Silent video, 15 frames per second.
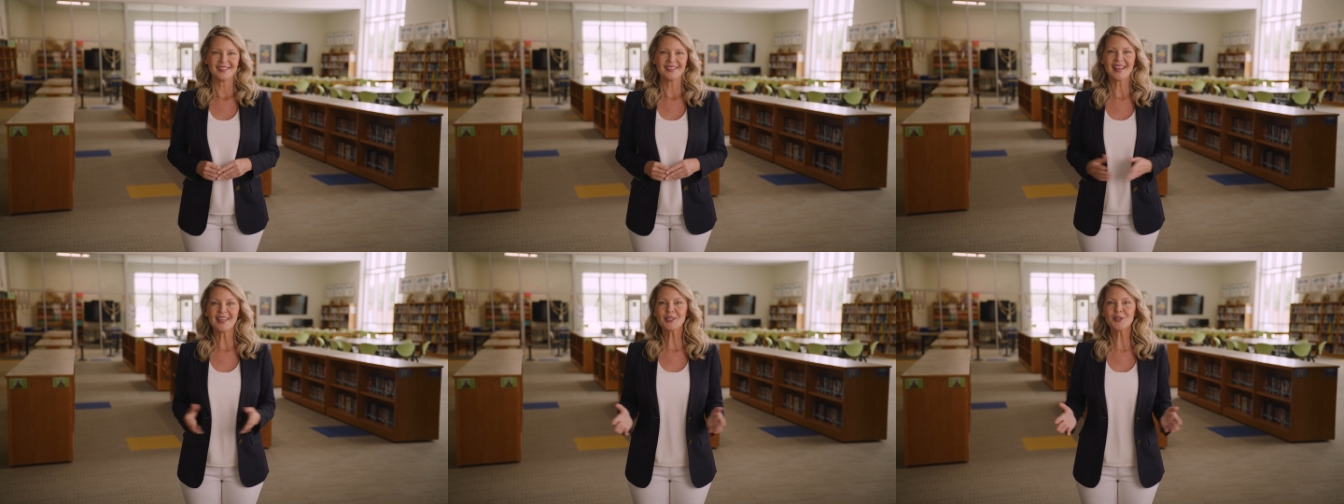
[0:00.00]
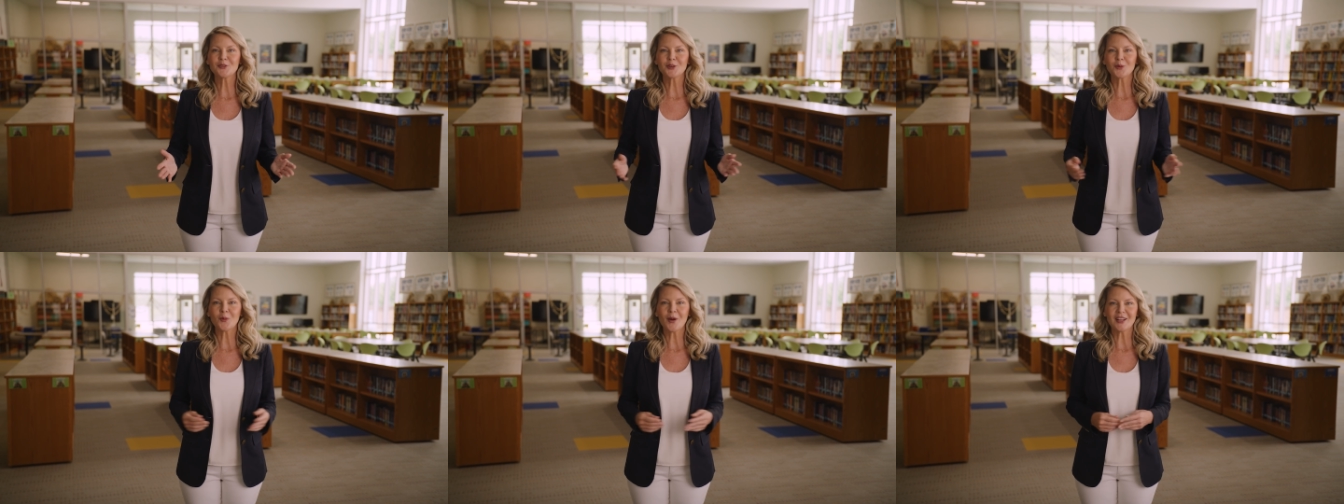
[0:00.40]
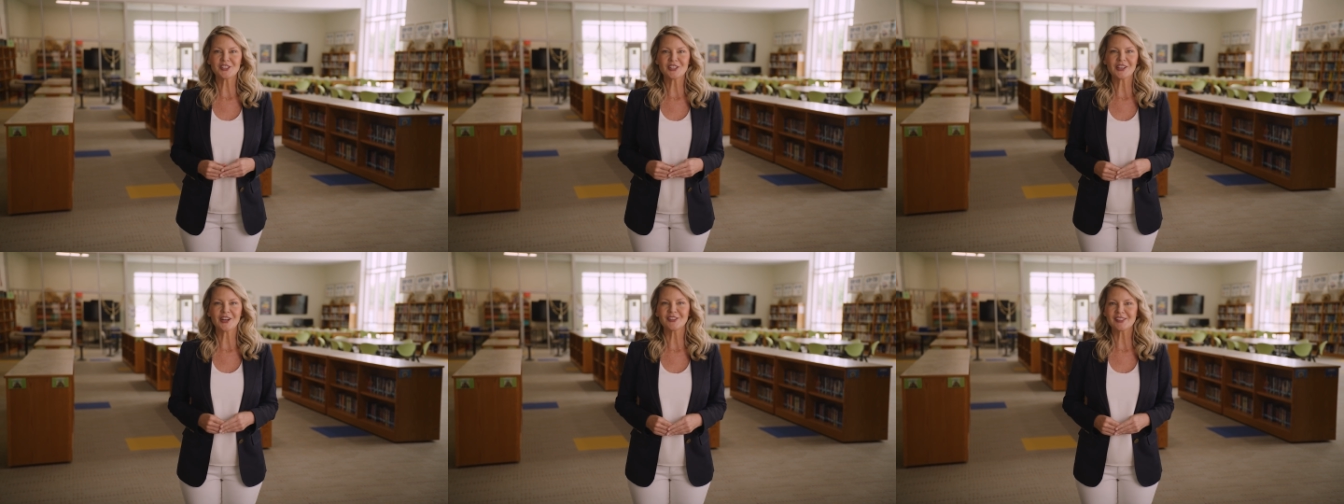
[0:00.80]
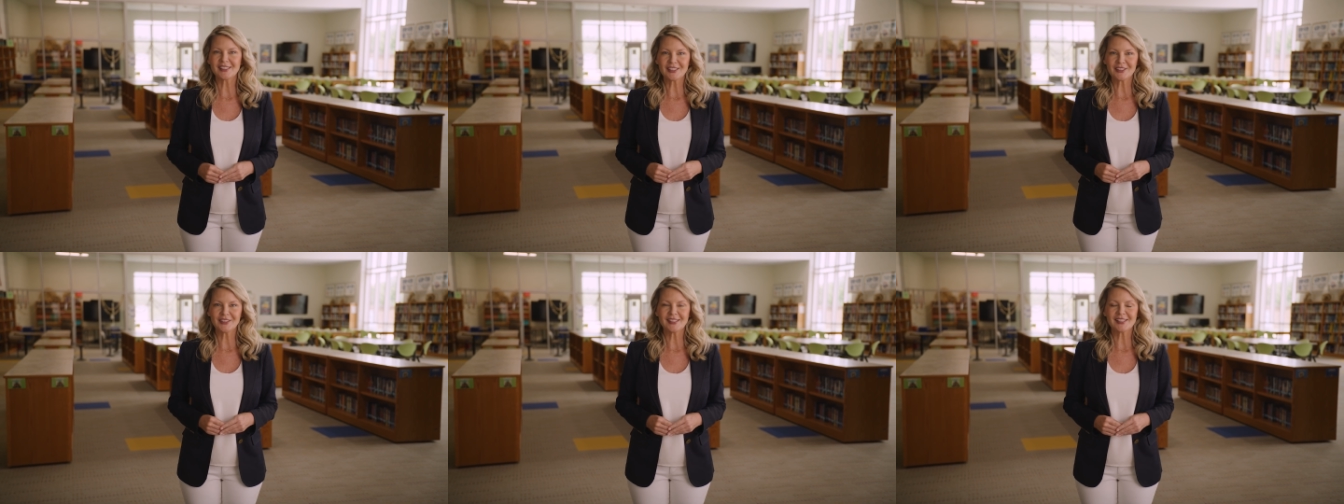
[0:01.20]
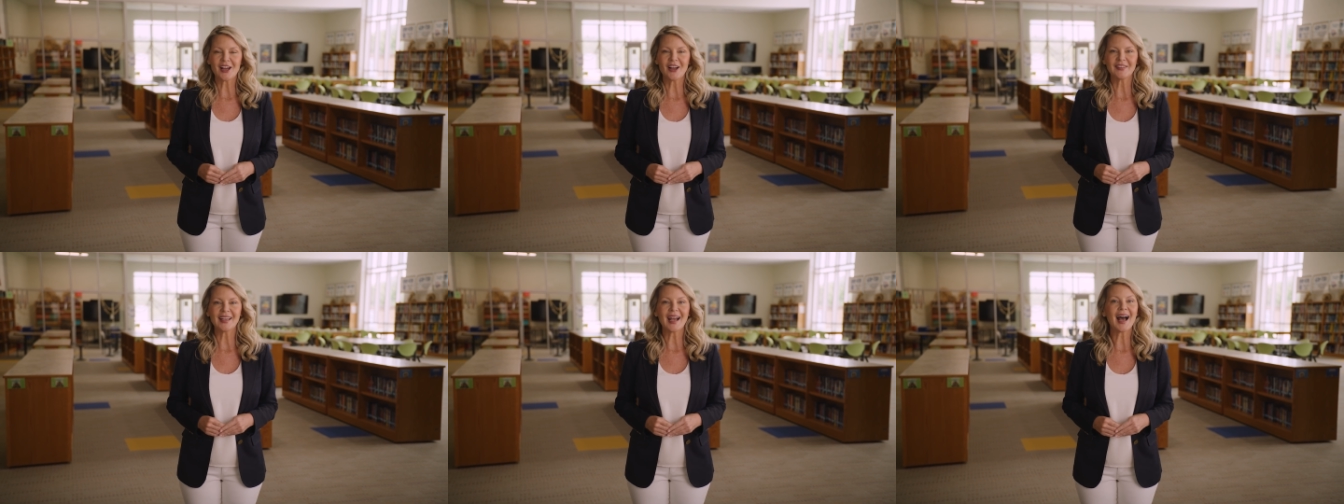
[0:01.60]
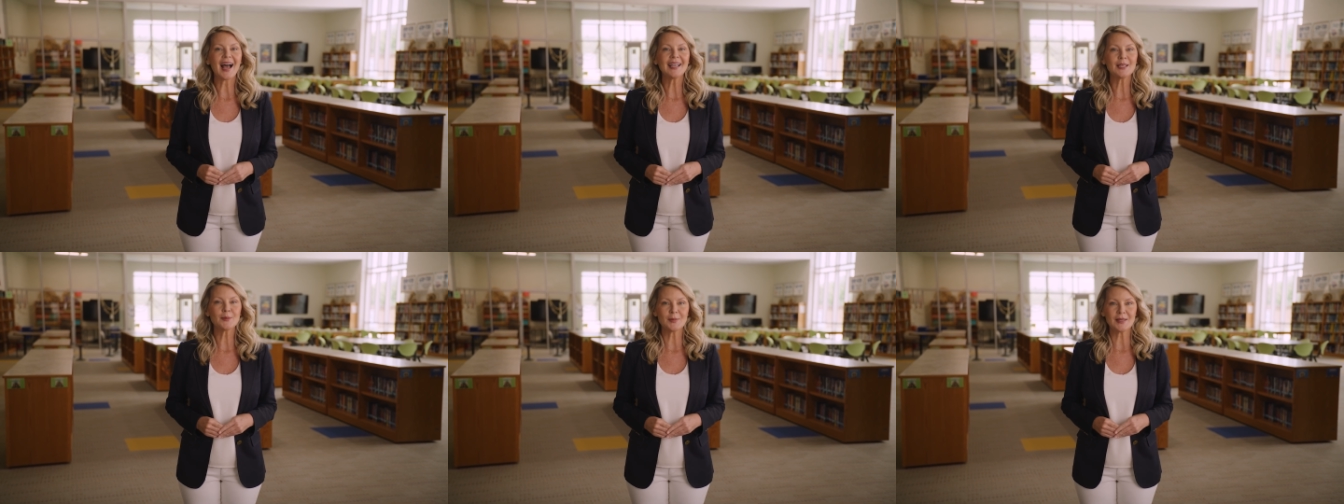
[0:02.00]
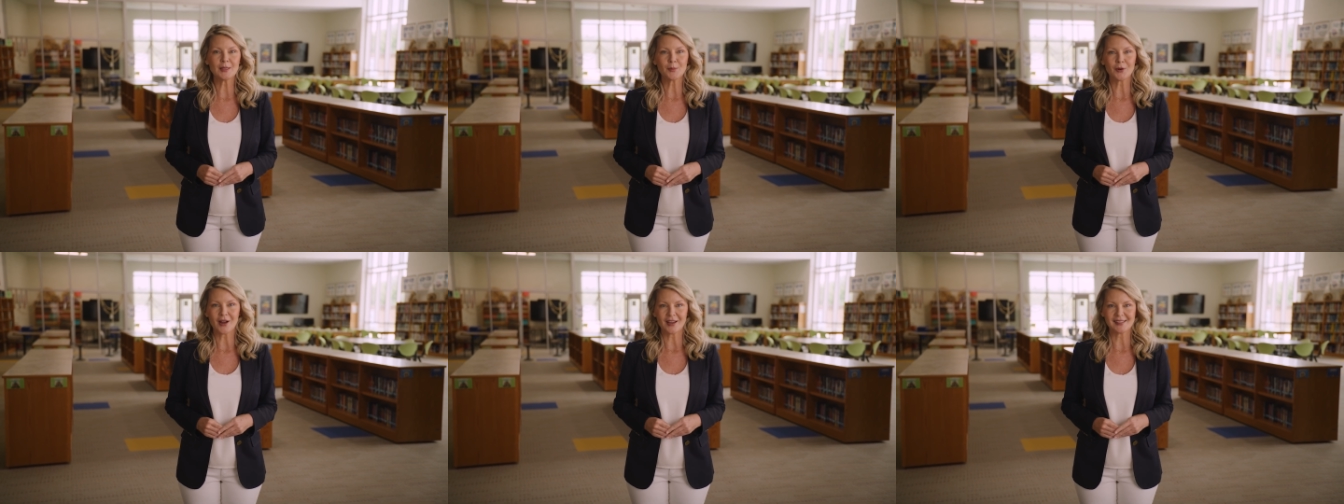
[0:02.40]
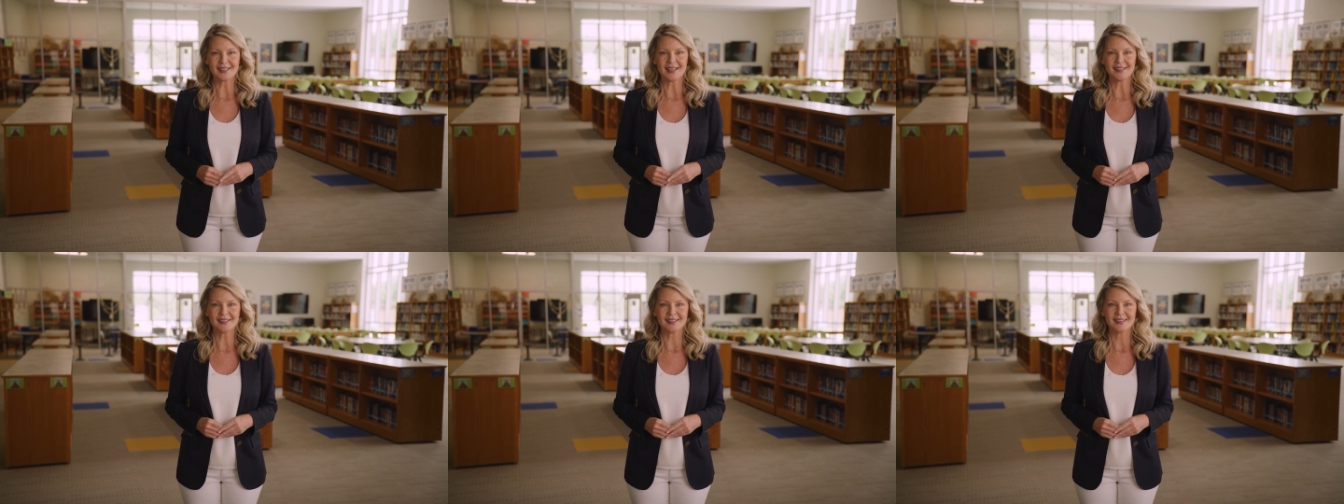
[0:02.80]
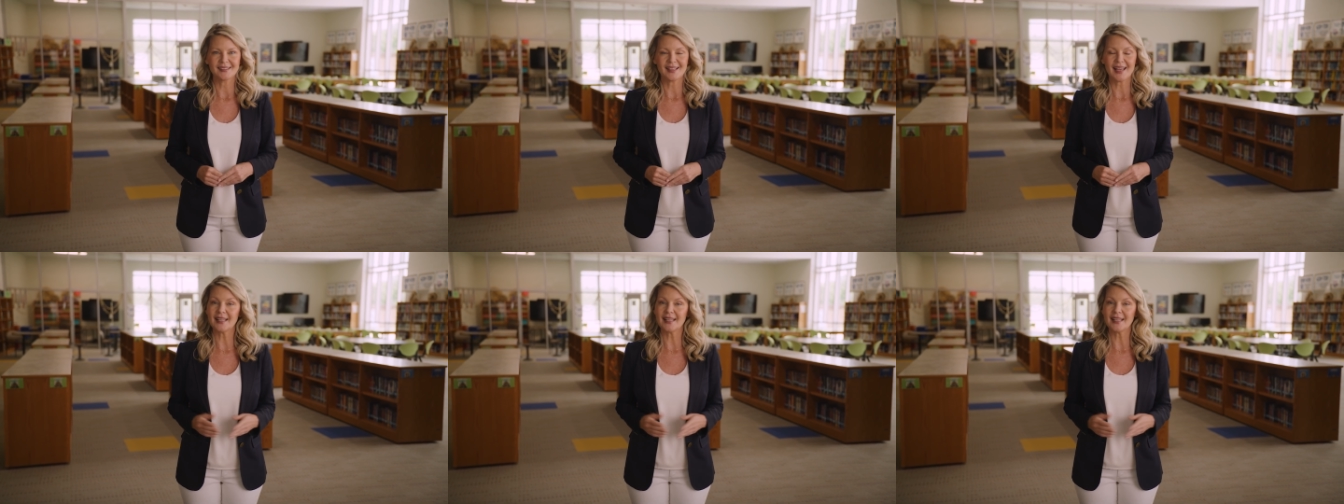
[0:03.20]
Thank you for watching our series on the IEP process.